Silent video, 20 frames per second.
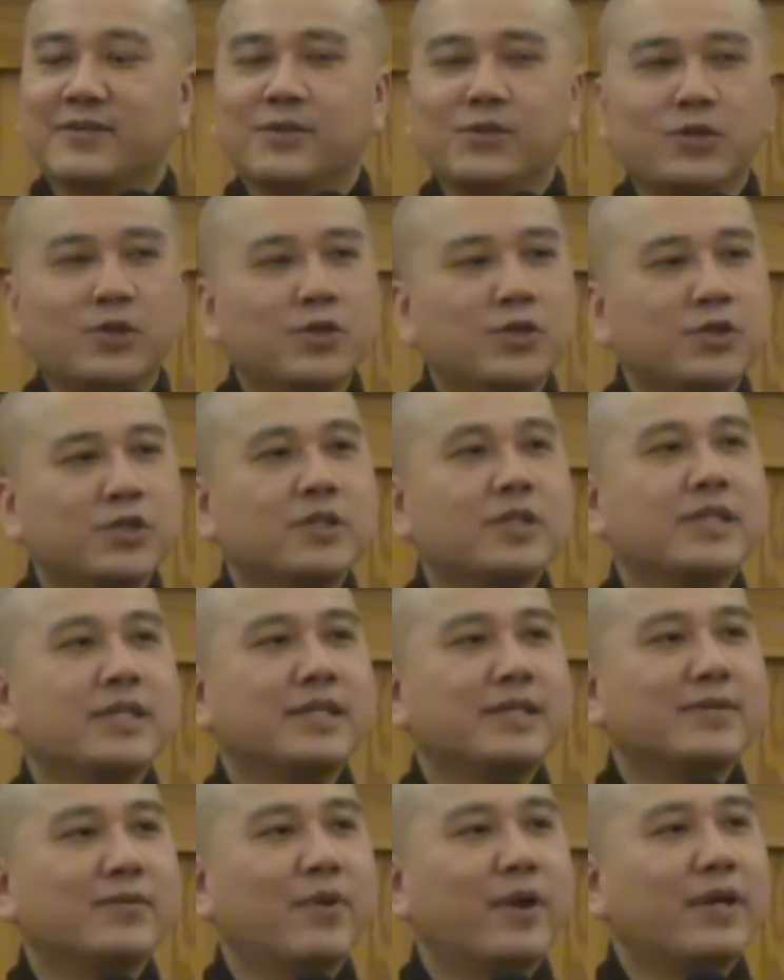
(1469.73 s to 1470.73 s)
So
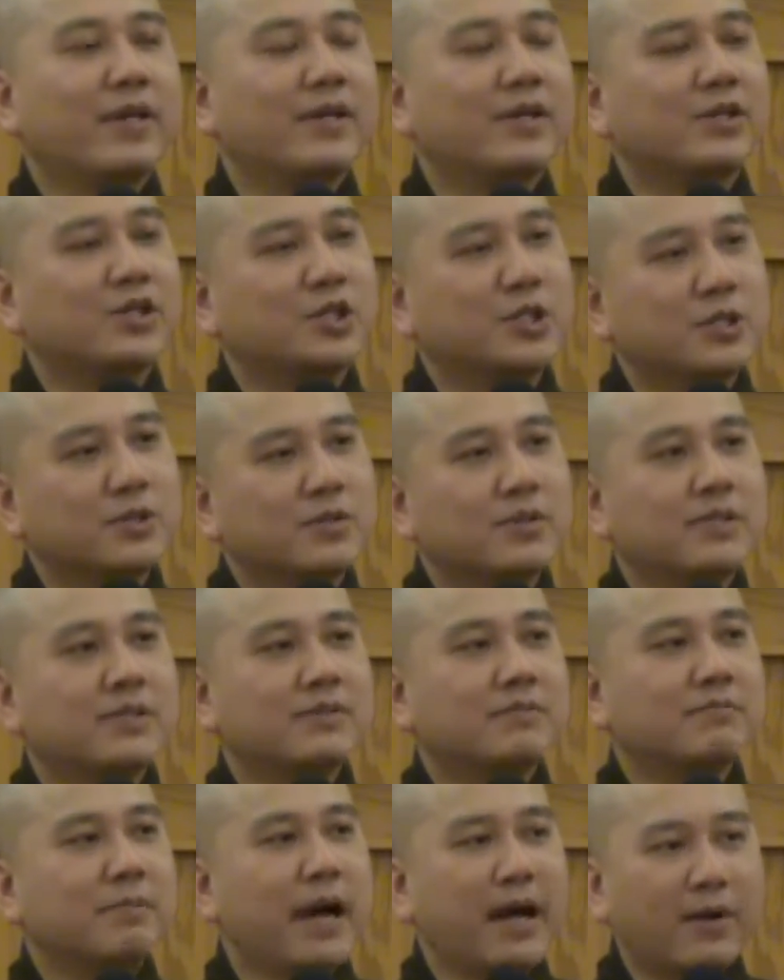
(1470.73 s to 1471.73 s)
usually when the
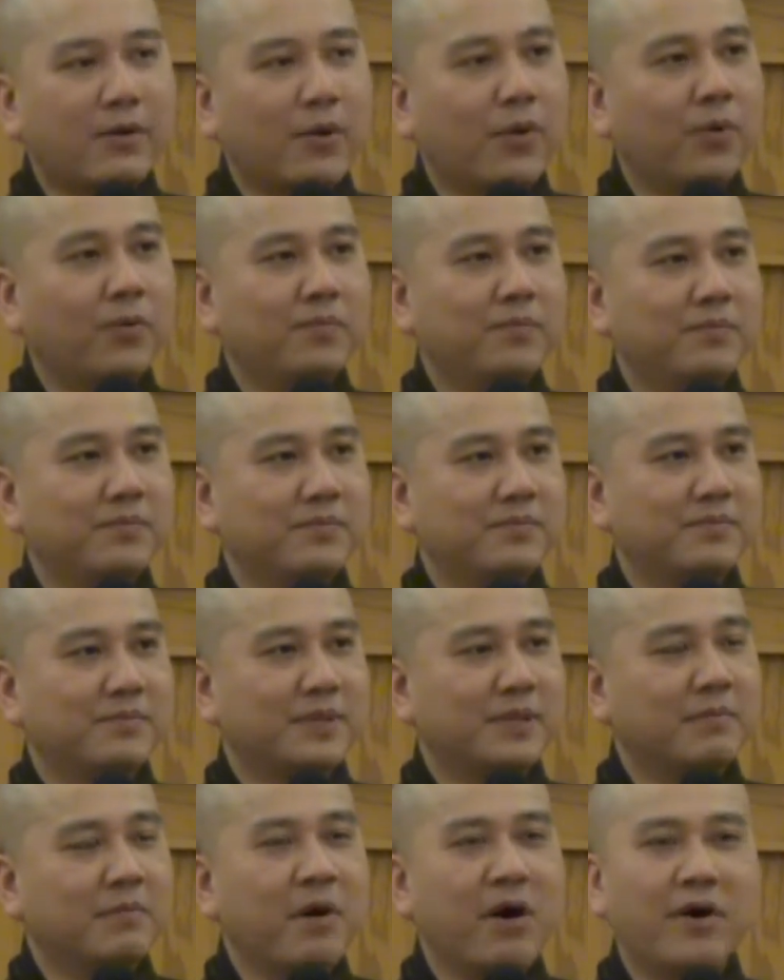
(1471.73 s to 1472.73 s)
children back home
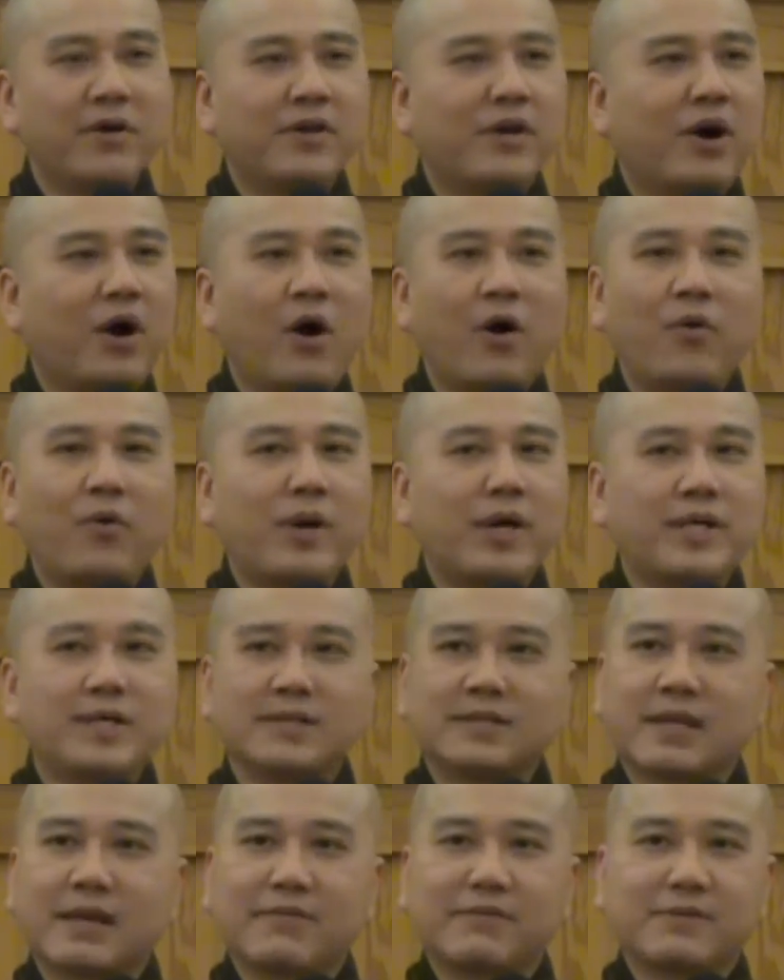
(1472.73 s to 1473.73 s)
the mother
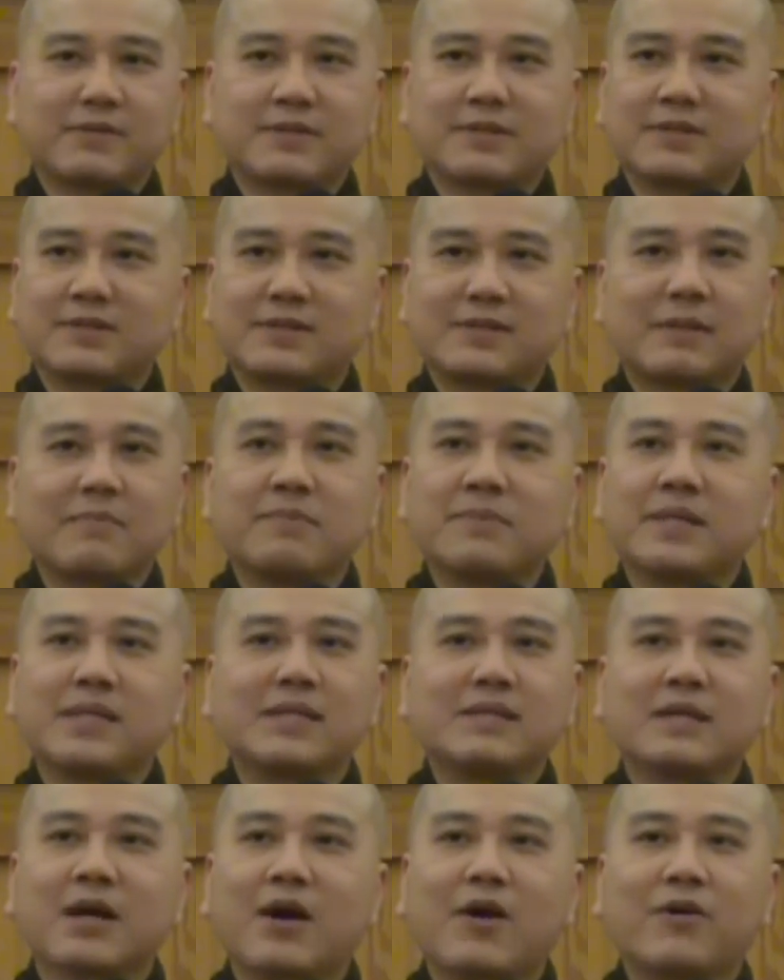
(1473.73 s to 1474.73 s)
always have
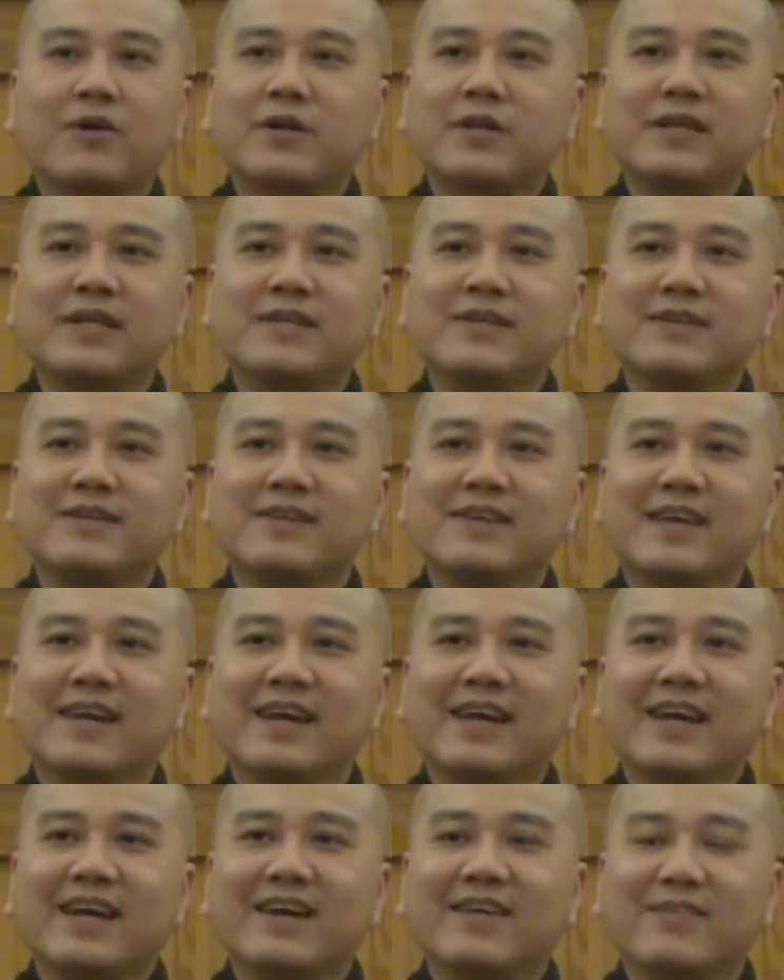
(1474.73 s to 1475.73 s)
something already
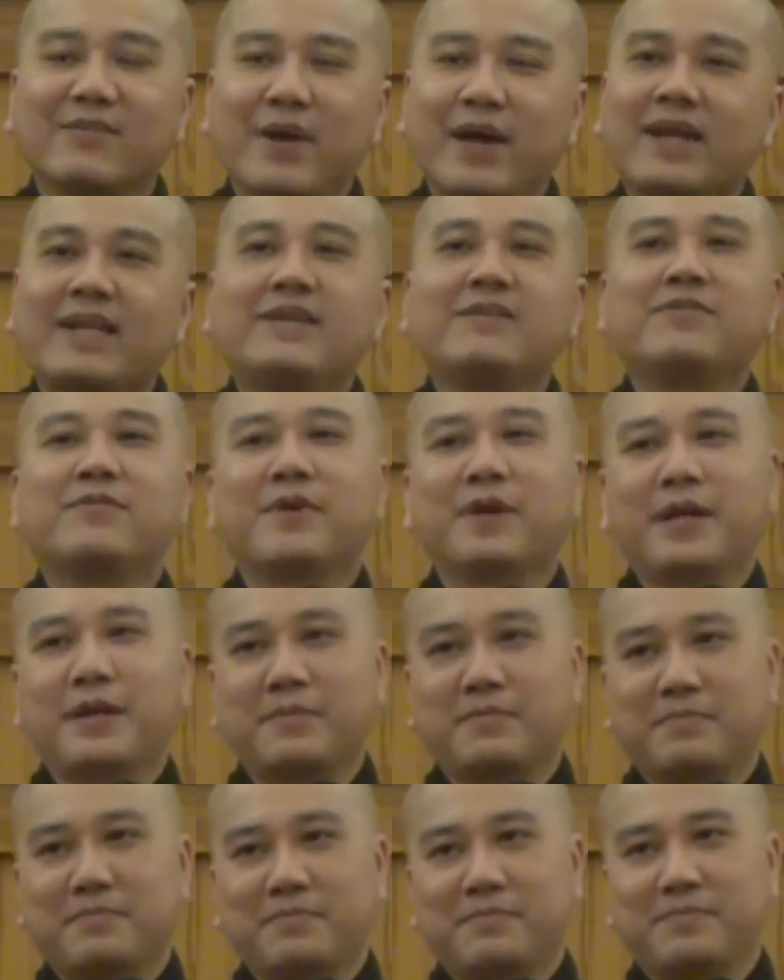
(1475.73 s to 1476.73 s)
ready for
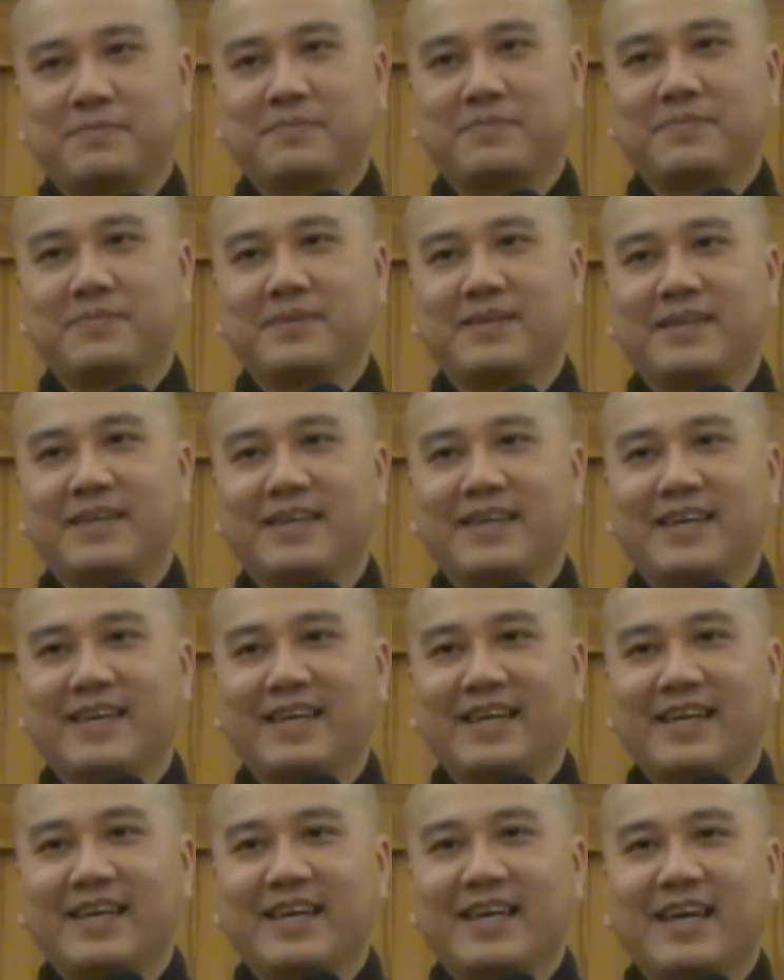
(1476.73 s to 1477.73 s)
them.
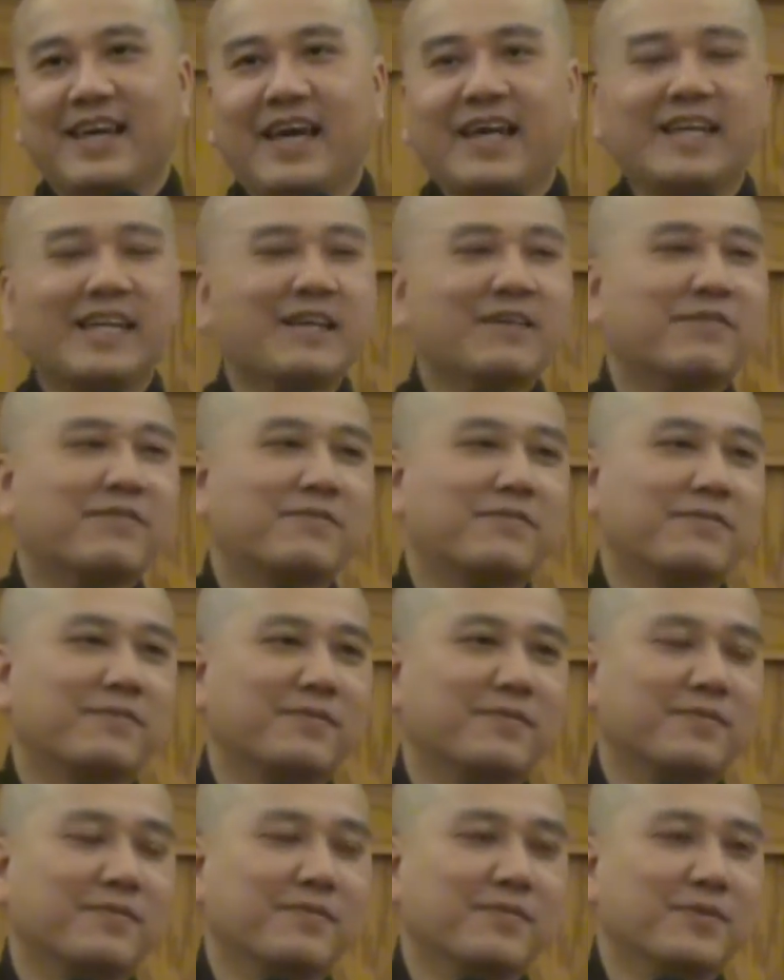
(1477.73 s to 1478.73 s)
And
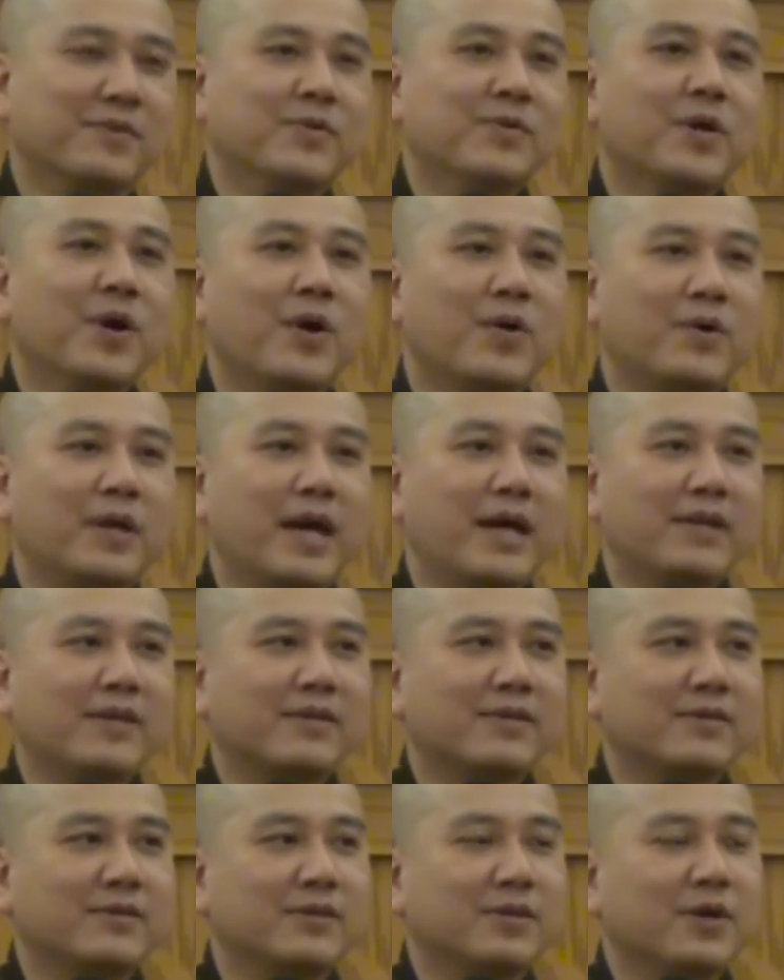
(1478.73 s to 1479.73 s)
if you know
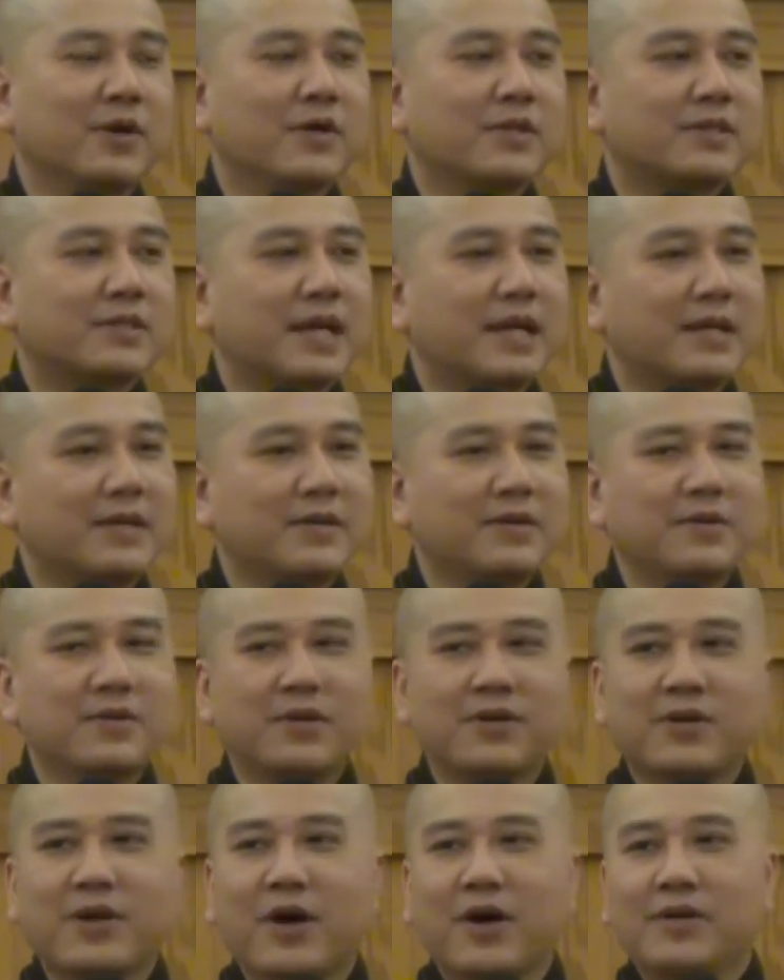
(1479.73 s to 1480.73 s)
that your son or
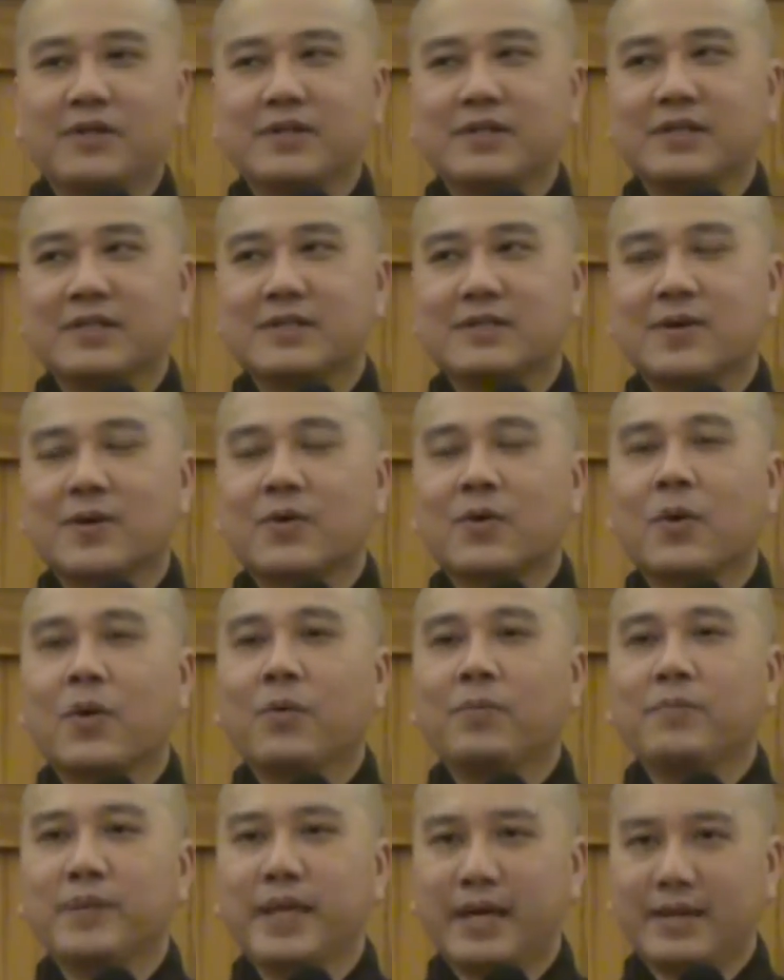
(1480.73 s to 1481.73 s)
your daughter is not
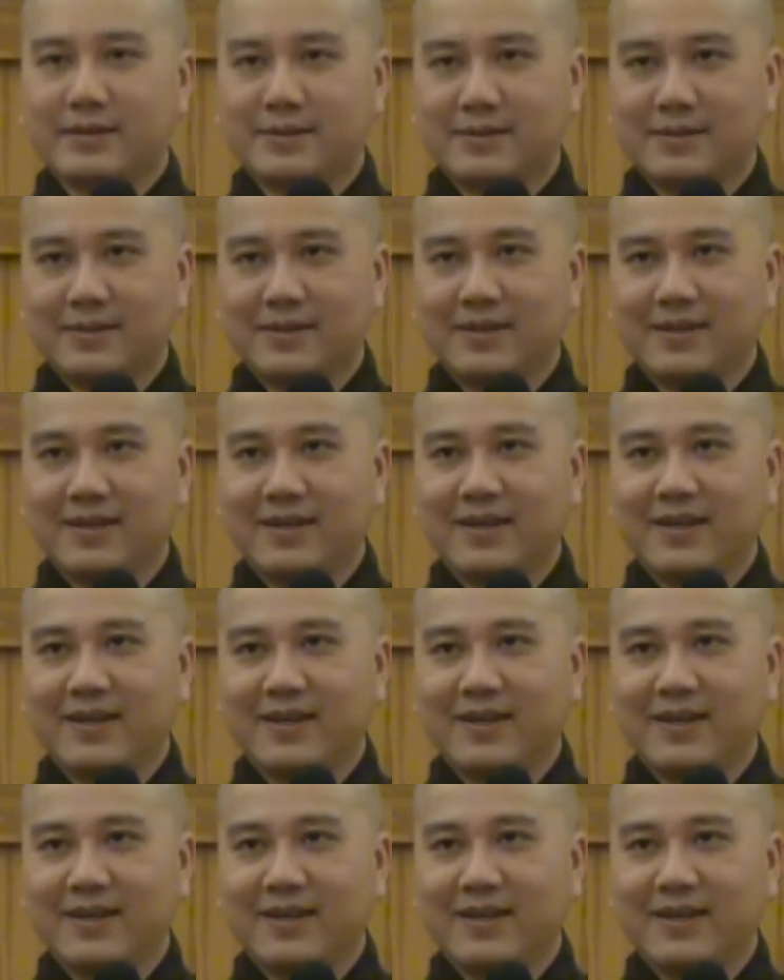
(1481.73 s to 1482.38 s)
home yet,